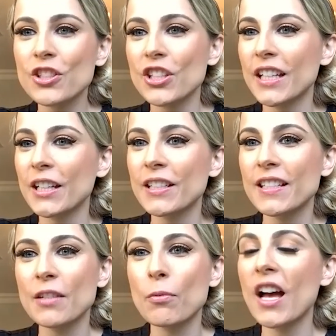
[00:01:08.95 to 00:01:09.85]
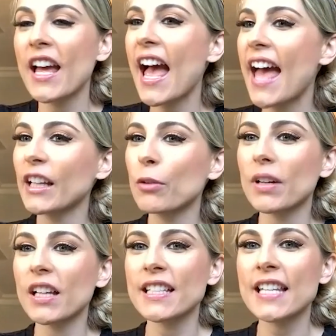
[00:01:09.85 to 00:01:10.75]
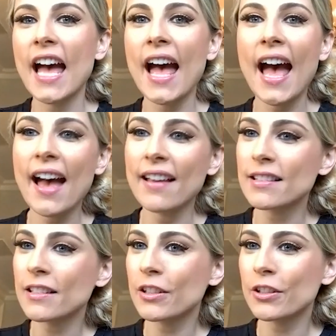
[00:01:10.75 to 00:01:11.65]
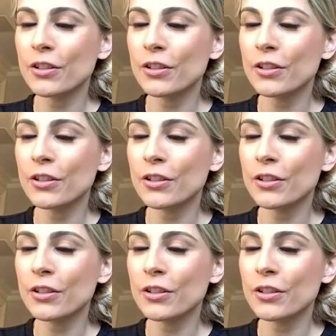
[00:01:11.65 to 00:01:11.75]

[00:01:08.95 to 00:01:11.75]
She doesn't want anyone to ask